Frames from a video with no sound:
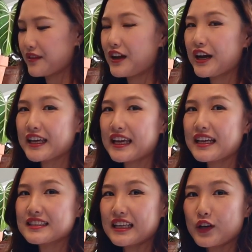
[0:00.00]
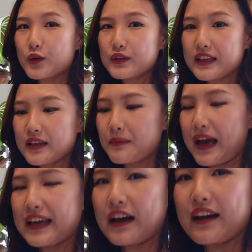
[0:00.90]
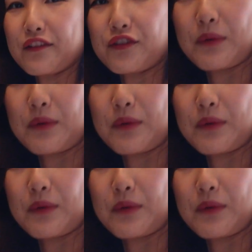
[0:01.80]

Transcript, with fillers: variegated Syngonium. I got it